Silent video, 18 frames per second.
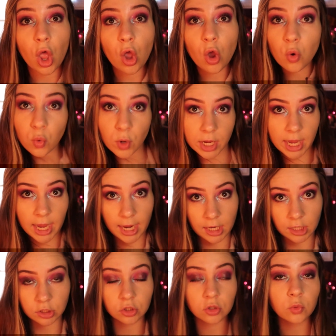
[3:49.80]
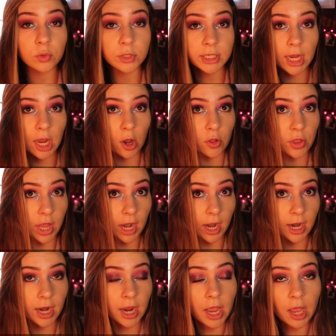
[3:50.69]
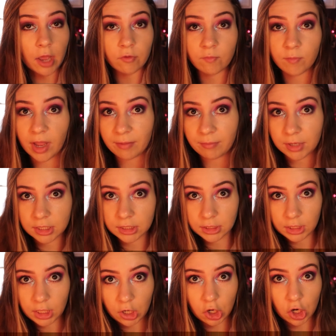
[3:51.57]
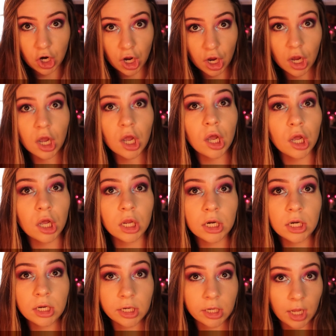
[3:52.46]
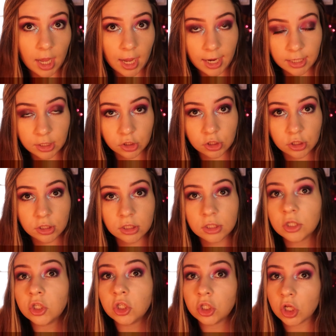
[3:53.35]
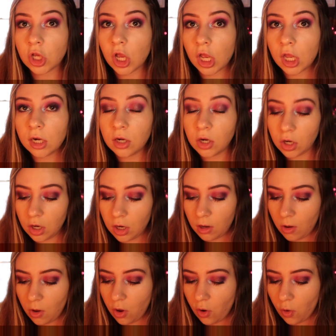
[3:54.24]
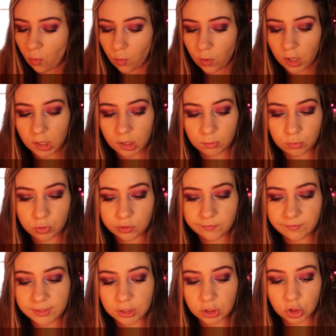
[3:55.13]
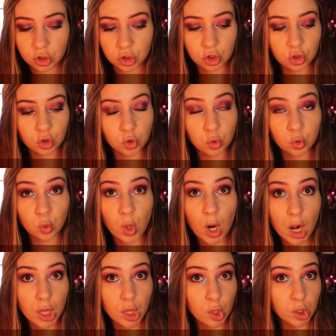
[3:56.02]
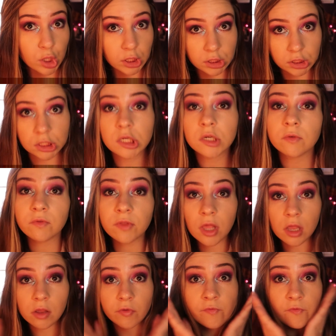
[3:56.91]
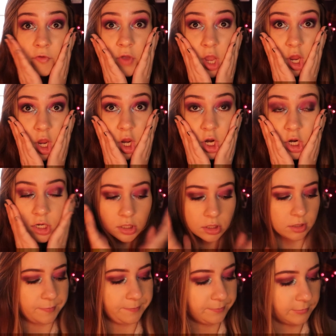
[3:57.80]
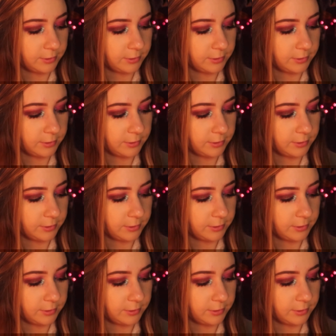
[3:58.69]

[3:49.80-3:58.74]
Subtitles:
Okay, so now that I have my mascara on and the eyes are done, we're gonna move into the rest of the face.